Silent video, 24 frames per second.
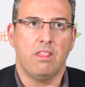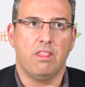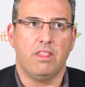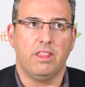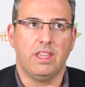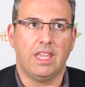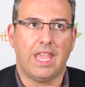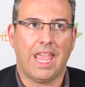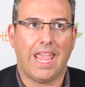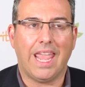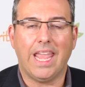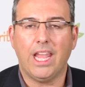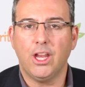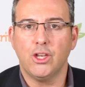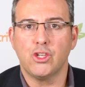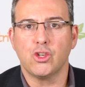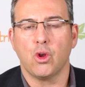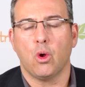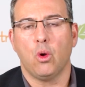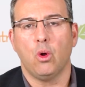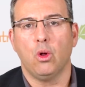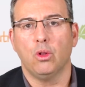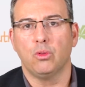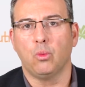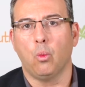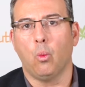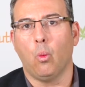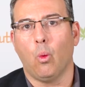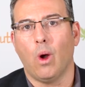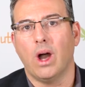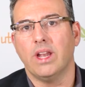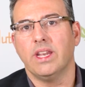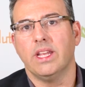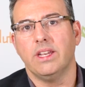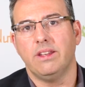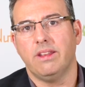the age-old
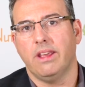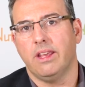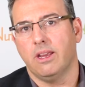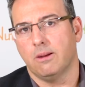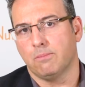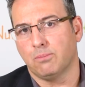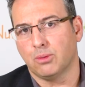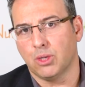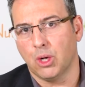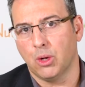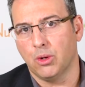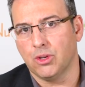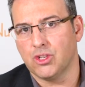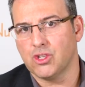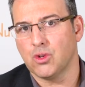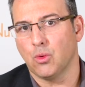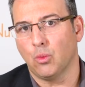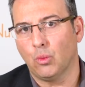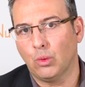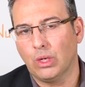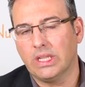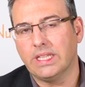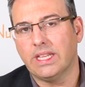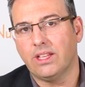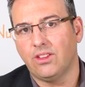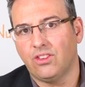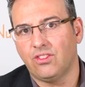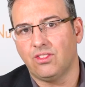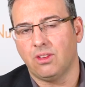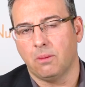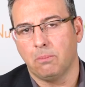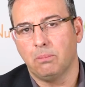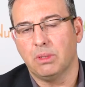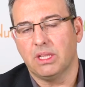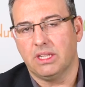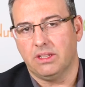one-a-day approach really
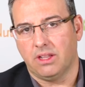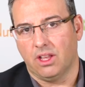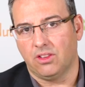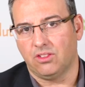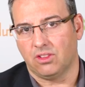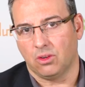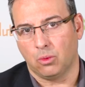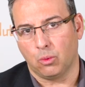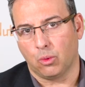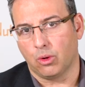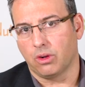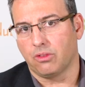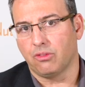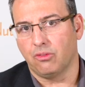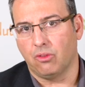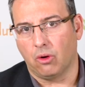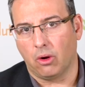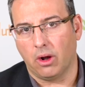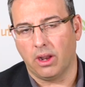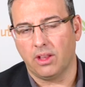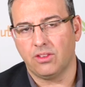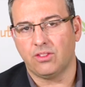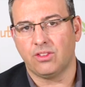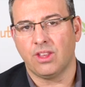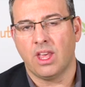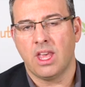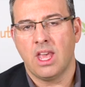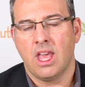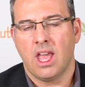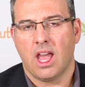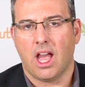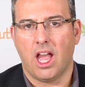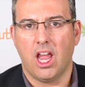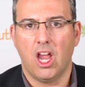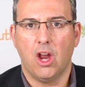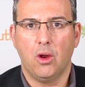simply doesn't work for us.
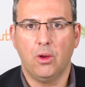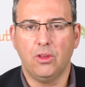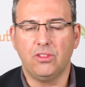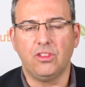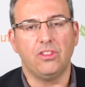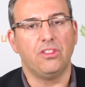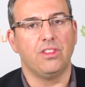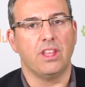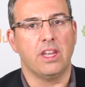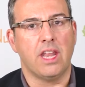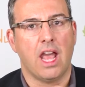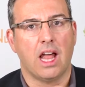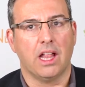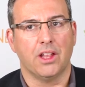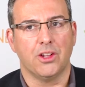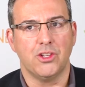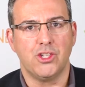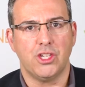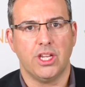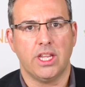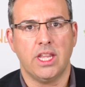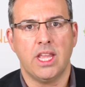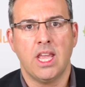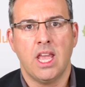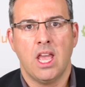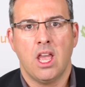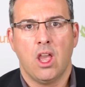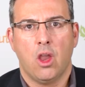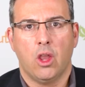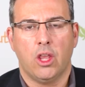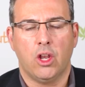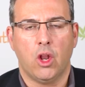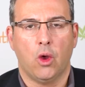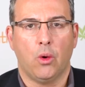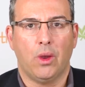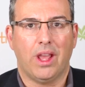I always use the analogy,
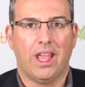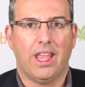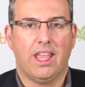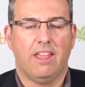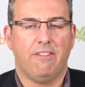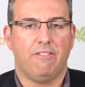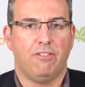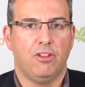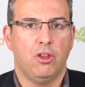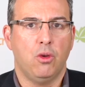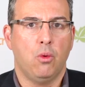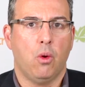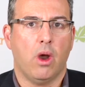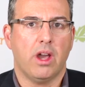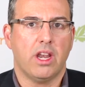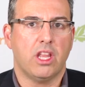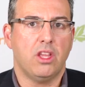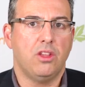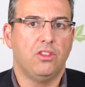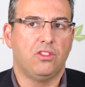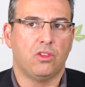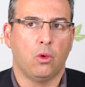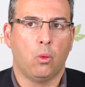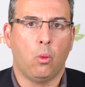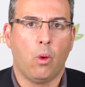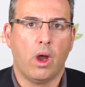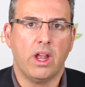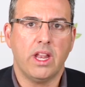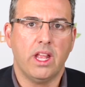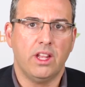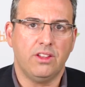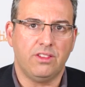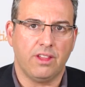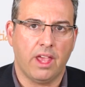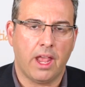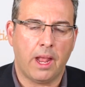you know, if you want to use a
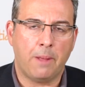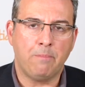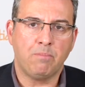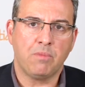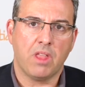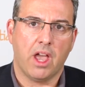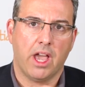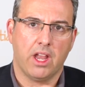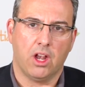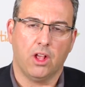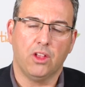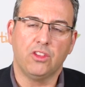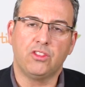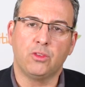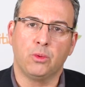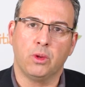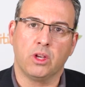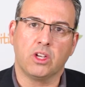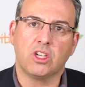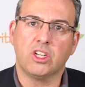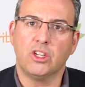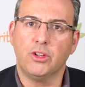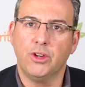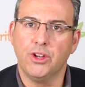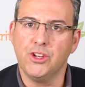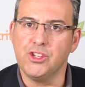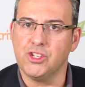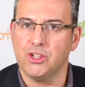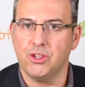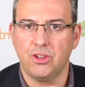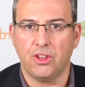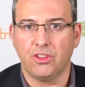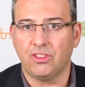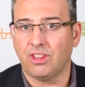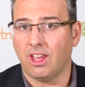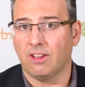one-a-day, I'd also encourage
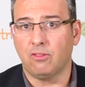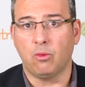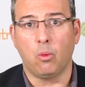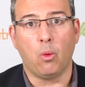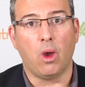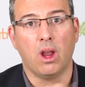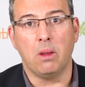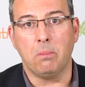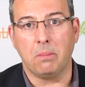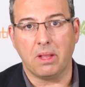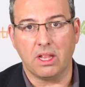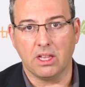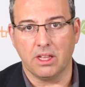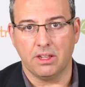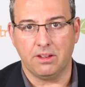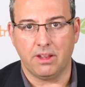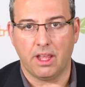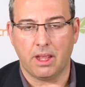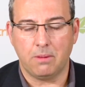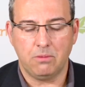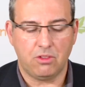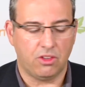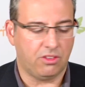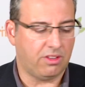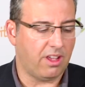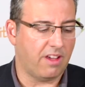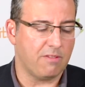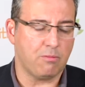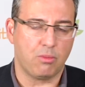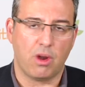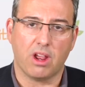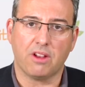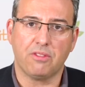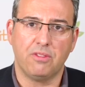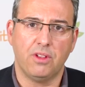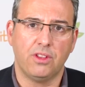you just have one meal a day. Just have
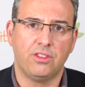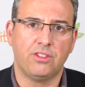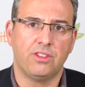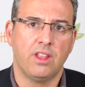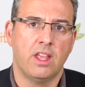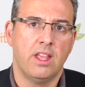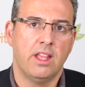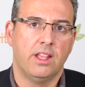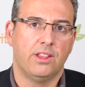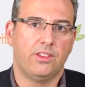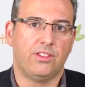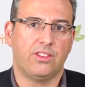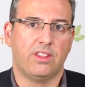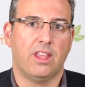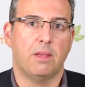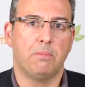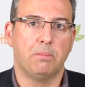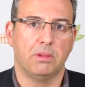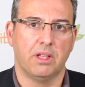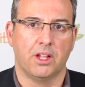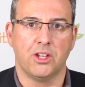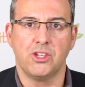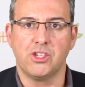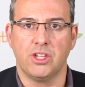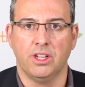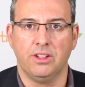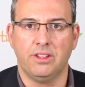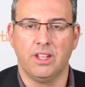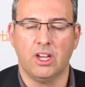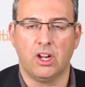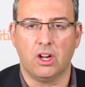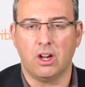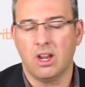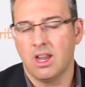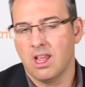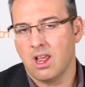breakfast, skip lunch and
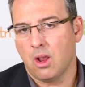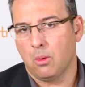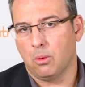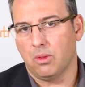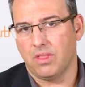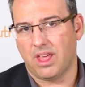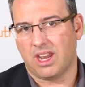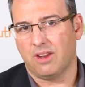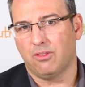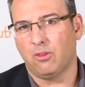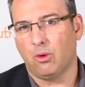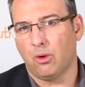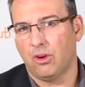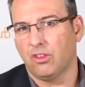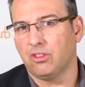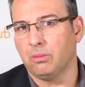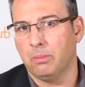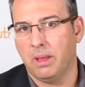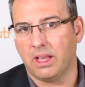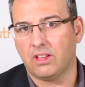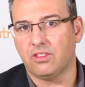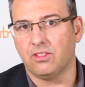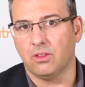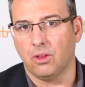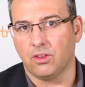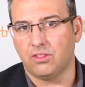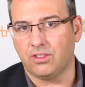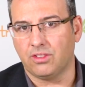dinner. Well, that of course makes no